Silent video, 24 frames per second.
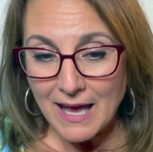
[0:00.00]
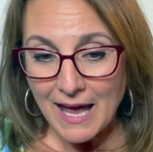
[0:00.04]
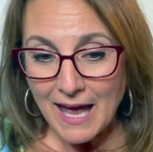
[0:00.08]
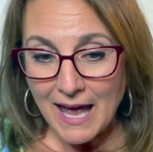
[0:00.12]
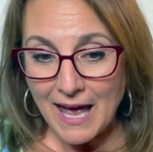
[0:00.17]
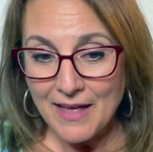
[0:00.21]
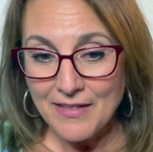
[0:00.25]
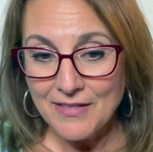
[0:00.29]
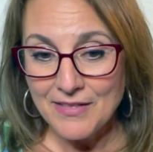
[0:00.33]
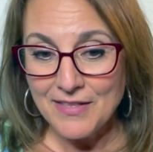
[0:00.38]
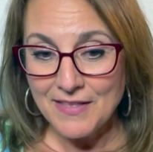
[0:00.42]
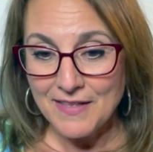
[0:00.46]

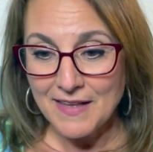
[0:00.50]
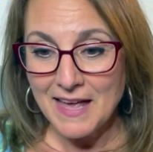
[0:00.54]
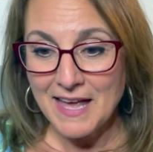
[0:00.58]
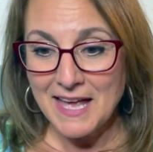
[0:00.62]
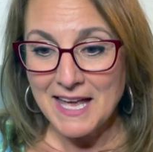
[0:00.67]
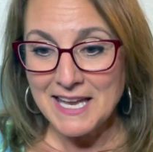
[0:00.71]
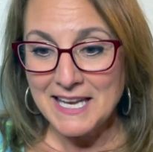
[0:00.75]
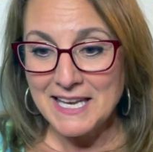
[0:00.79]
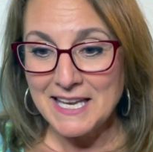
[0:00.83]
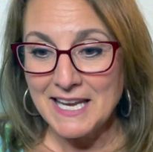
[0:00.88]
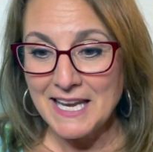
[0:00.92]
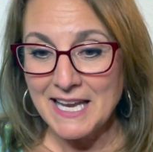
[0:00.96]
and
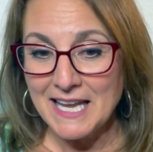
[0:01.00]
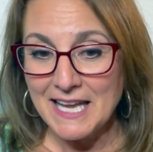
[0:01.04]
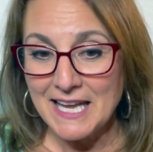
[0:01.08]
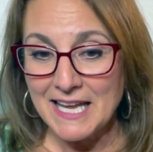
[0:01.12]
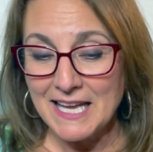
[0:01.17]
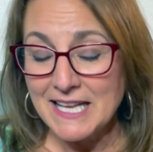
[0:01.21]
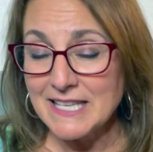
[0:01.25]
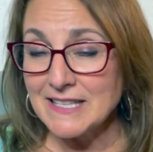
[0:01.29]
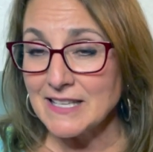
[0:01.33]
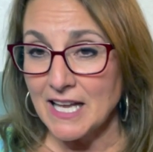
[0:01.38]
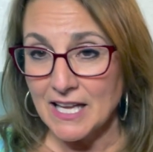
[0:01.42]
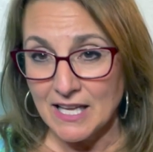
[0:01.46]
then
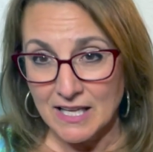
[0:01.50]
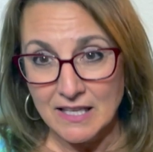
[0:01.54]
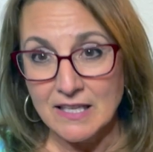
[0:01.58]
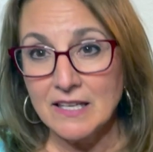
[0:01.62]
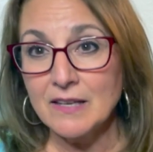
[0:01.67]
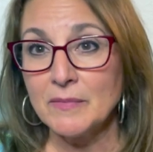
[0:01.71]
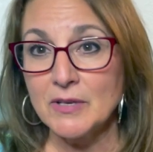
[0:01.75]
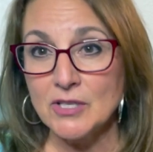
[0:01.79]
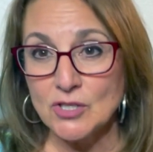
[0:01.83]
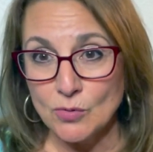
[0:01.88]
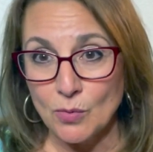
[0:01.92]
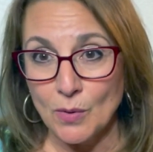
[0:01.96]
he's like,
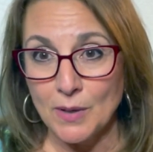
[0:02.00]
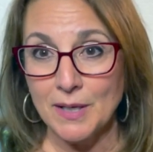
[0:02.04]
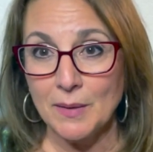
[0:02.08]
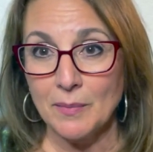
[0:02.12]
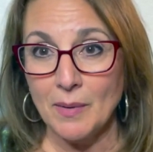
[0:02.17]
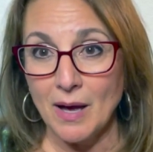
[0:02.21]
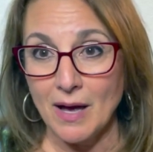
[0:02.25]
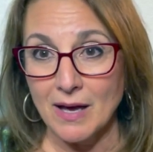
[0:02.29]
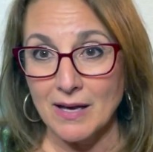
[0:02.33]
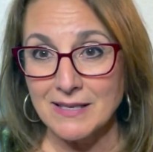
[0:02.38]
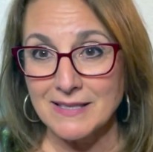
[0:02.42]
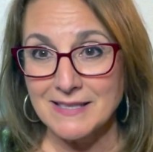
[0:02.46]
"Give me twenty
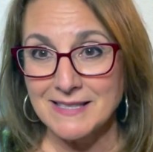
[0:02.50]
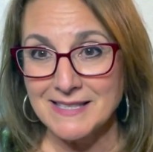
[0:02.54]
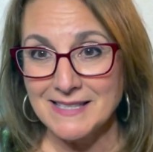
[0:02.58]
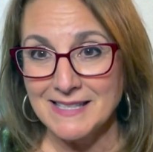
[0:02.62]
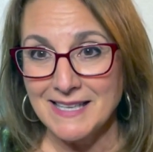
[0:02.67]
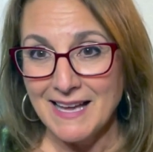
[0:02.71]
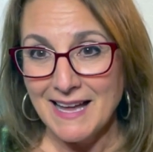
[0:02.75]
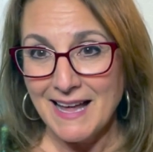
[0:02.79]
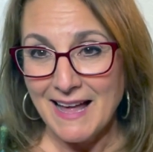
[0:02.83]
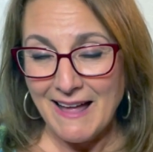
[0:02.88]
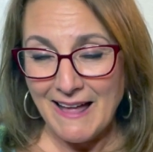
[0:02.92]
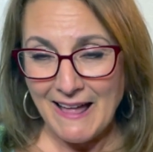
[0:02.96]
bucks,"
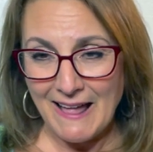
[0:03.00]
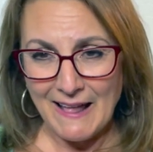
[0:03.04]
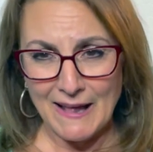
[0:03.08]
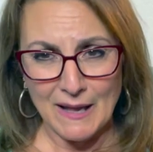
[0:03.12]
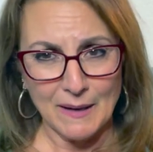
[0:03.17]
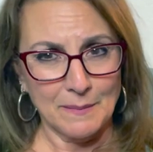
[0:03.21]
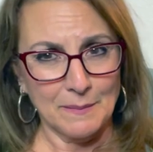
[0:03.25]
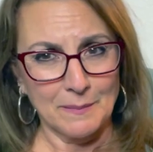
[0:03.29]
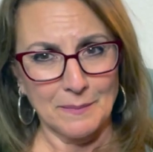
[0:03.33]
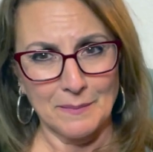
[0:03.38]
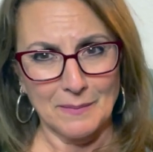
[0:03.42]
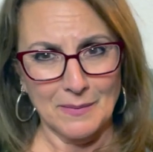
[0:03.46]

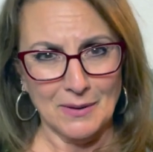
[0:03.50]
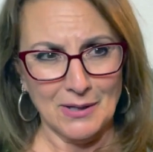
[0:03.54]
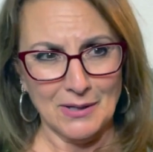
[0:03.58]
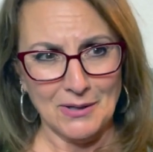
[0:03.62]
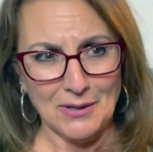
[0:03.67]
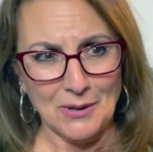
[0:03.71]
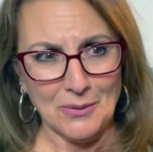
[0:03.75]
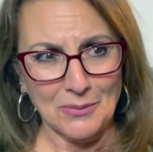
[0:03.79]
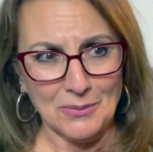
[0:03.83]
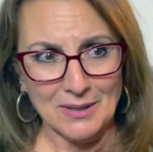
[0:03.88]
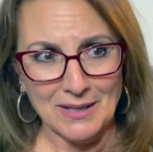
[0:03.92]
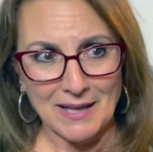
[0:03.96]
and you
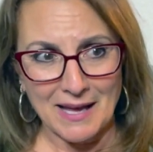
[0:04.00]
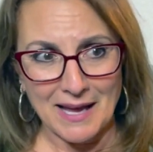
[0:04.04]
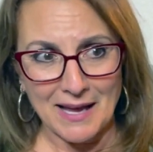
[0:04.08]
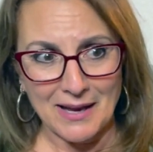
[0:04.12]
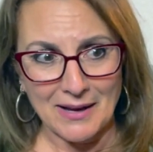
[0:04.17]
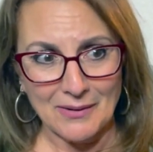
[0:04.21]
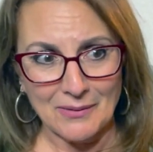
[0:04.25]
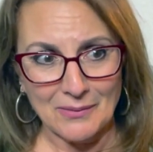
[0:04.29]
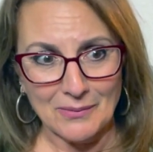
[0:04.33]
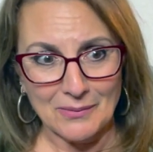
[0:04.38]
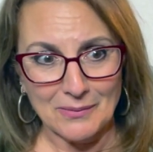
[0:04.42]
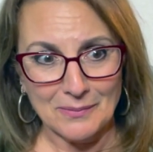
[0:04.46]
know, we're
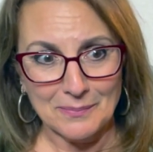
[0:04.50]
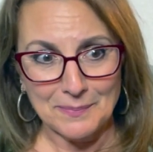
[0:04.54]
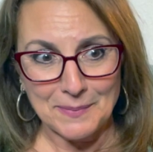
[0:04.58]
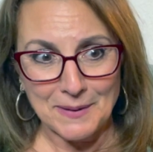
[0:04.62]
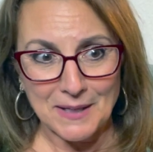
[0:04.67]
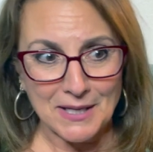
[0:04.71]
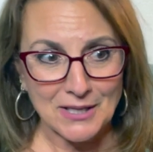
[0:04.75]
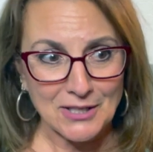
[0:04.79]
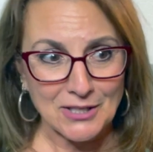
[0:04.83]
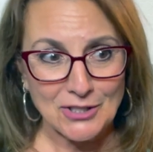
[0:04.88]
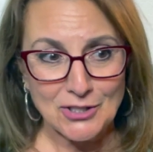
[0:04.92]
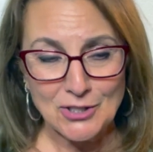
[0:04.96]
like,
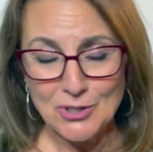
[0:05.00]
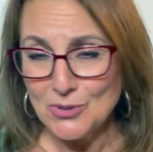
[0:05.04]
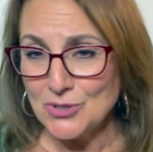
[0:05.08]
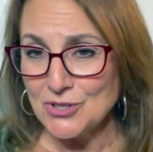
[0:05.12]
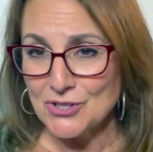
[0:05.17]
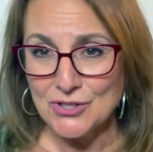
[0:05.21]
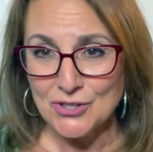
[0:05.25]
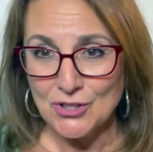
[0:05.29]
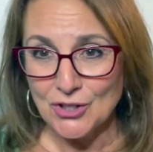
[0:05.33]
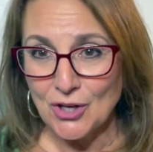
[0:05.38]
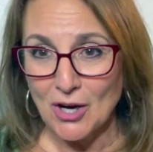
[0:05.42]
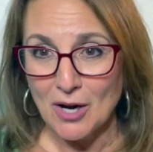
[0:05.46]
"But you
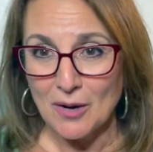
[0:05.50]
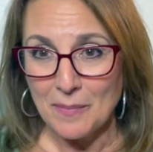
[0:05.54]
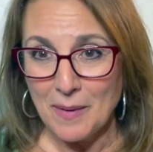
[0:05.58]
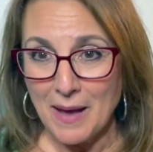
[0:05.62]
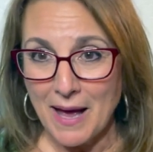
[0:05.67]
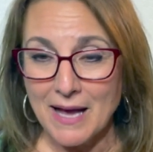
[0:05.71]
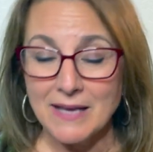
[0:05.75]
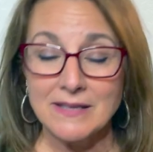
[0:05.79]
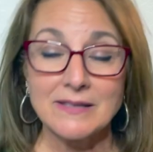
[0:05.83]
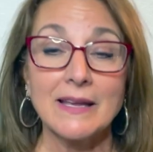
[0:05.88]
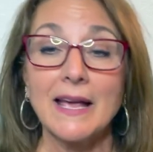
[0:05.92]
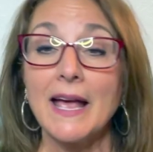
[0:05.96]
just took our
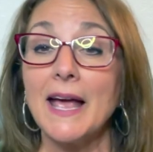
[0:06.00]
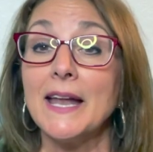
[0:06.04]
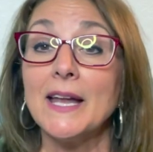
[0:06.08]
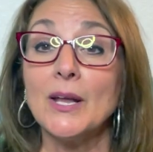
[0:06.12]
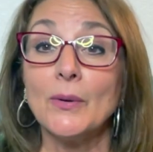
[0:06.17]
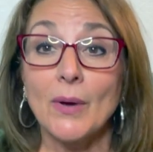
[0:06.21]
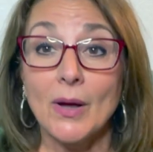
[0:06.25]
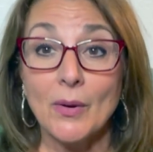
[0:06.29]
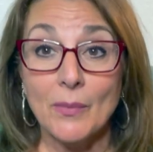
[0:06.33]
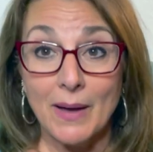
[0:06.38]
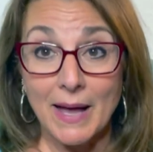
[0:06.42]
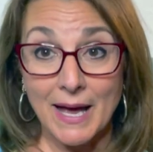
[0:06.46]
bags." So
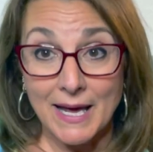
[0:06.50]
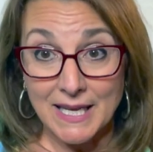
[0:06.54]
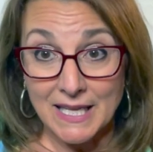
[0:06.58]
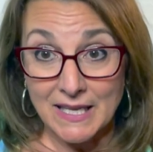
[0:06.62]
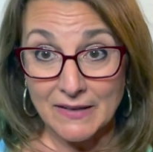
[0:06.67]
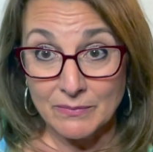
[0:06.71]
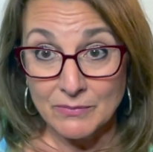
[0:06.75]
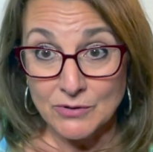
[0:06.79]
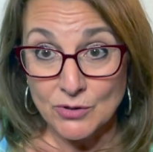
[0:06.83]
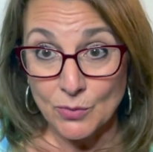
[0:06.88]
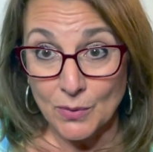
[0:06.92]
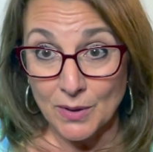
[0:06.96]
anyway, we had to
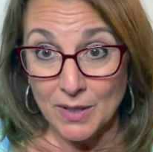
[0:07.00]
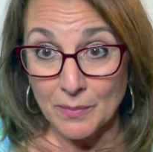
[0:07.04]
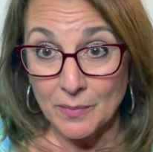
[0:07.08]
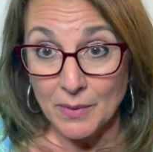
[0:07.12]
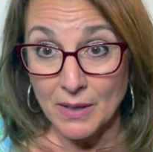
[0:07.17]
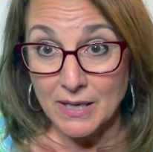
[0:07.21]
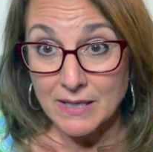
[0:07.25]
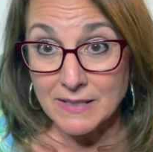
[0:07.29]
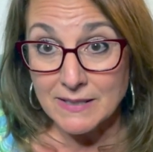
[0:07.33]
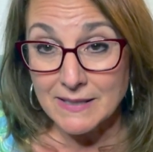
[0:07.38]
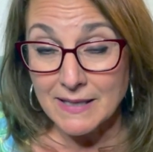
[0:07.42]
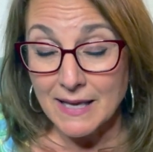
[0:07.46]
give him twenty
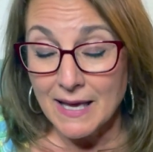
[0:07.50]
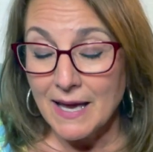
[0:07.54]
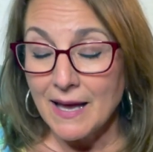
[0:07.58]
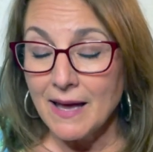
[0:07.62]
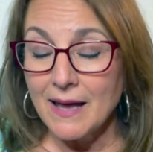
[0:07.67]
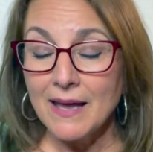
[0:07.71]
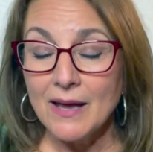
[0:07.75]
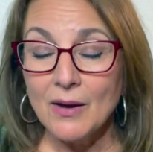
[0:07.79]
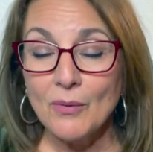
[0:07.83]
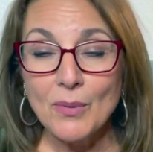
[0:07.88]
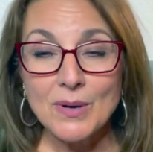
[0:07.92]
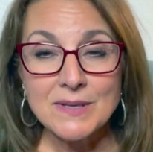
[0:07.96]
bucks.
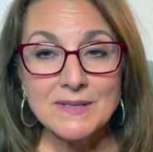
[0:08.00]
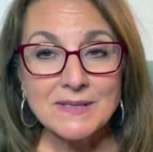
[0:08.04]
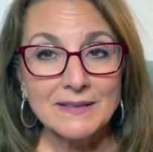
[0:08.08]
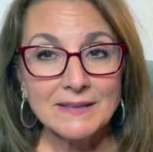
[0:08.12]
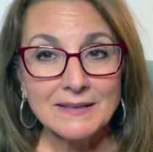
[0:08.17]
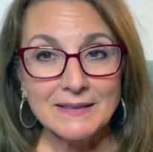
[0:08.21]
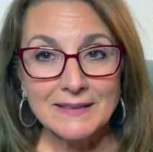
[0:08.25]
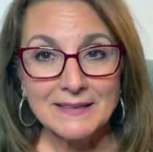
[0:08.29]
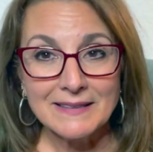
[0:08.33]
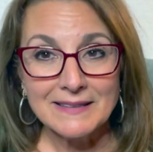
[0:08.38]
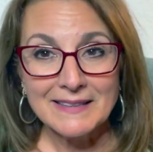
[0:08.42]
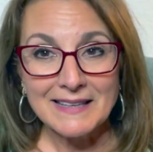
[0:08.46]
It wasn't
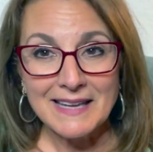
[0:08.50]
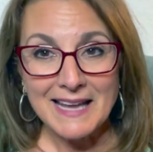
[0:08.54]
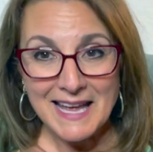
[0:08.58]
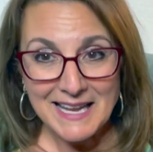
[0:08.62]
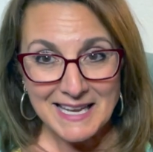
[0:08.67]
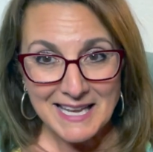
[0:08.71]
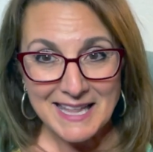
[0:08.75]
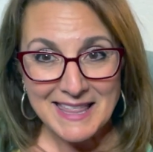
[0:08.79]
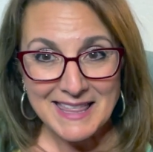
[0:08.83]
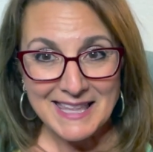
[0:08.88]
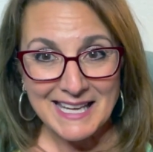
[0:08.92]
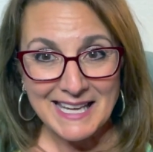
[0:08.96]

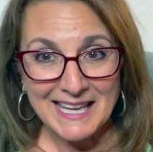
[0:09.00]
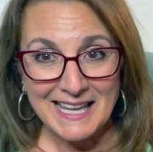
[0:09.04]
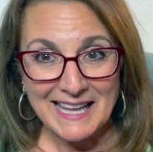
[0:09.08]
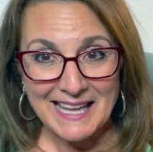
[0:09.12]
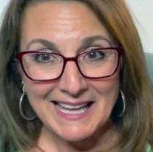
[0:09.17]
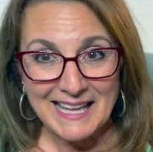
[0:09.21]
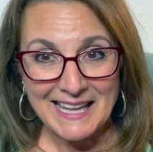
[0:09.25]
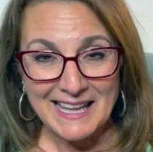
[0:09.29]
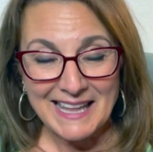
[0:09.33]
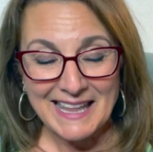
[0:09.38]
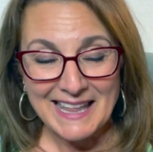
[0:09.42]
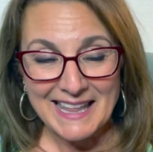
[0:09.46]

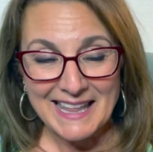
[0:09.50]
anything